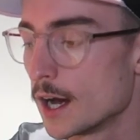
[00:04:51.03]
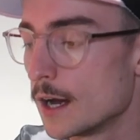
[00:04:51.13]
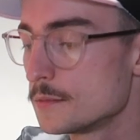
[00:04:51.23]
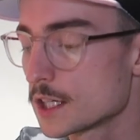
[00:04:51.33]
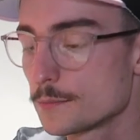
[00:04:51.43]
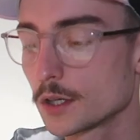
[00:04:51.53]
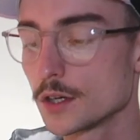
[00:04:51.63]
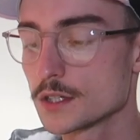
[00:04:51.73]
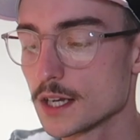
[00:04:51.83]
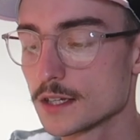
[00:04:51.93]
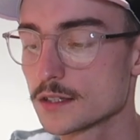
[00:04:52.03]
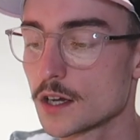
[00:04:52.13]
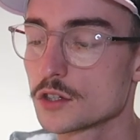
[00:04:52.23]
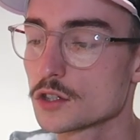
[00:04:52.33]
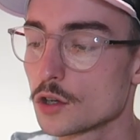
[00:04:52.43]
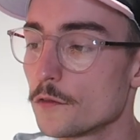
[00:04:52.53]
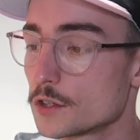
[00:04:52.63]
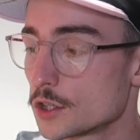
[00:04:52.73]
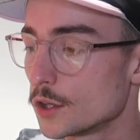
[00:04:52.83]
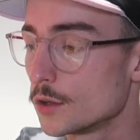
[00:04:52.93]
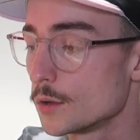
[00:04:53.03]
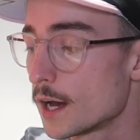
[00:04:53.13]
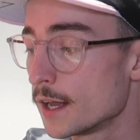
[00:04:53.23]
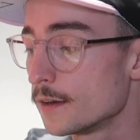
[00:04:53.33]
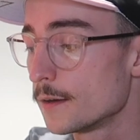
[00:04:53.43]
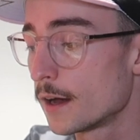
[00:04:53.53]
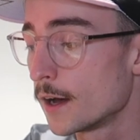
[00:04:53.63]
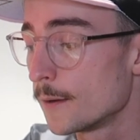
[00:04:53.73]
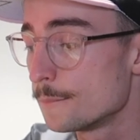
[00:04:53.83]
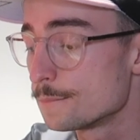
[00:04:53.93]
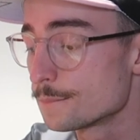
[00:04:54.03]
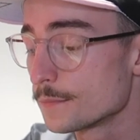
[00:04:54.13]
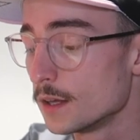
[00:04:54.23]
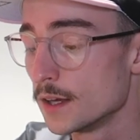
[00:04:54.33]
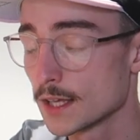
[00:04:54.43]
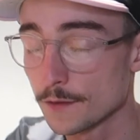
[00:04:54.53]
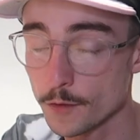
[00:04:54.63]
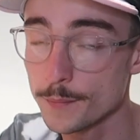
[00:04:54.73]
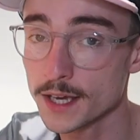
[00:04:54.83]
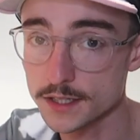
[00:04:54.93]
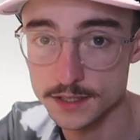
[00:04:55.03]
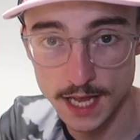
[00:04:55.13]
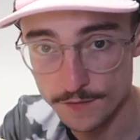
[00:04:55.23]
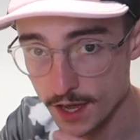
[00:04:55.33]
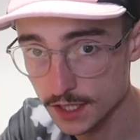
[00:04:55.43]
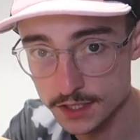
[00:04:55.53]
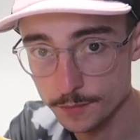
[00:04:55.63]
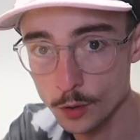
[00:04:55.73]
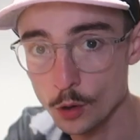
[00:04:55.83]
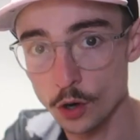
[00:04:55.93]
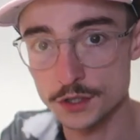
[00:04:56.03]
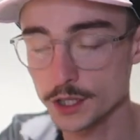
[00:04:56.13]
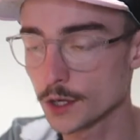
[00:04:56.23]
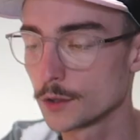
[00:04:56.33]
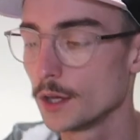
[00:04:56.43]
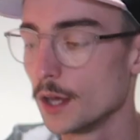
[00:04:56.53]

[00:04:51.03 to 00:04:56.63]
Um, just because it is such a soft shoe and um, yeah for me it doesn't have any support so